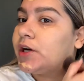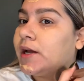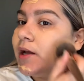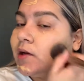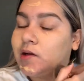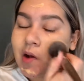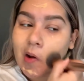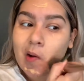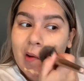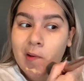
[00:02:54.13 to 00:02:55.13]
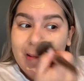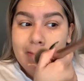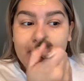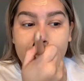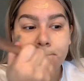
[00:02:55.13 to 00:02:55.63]
and
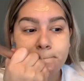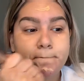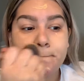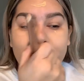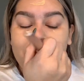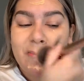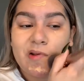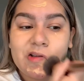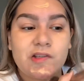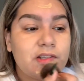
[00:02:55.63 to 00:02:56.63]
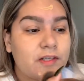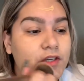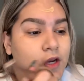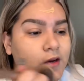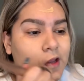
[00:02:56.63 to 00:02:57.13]
this is the
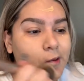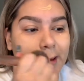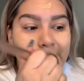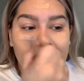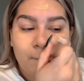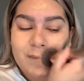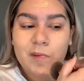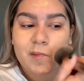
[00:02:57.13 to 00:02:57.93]
shade that I bought.